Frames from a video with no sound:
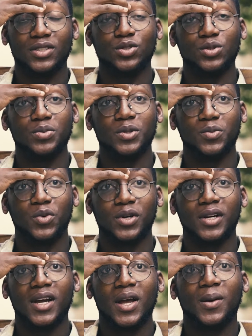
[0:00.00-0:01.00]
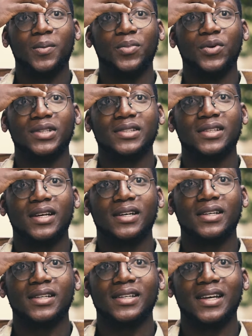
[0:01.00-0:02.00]
It could be more, but
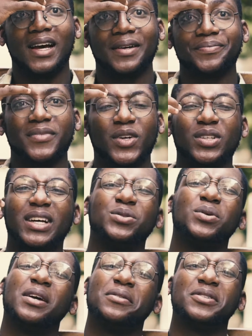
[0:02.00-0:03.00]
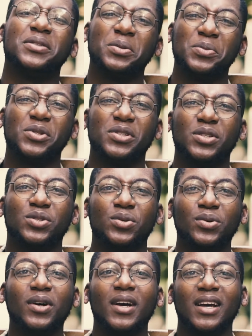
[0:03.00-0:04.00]
yeah, because I do everything in music,
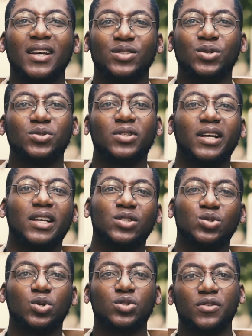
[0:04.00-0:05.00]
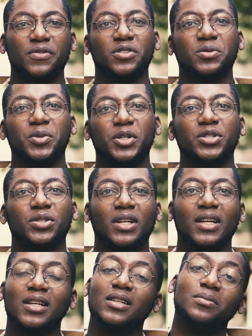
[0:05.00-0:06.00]
so it's also like a source of inspiration,
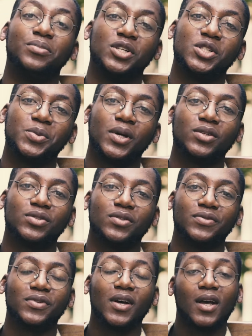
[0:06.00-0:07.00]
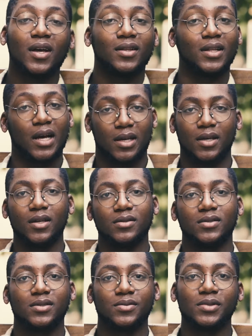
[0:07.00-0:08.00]
and then it brings me out of that
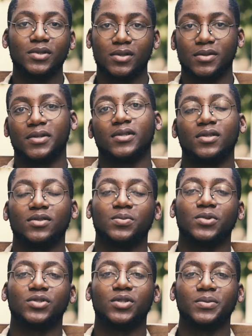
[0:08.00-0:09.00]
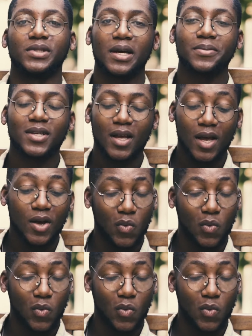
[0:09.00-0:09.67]
cage, which is creative block sometimes.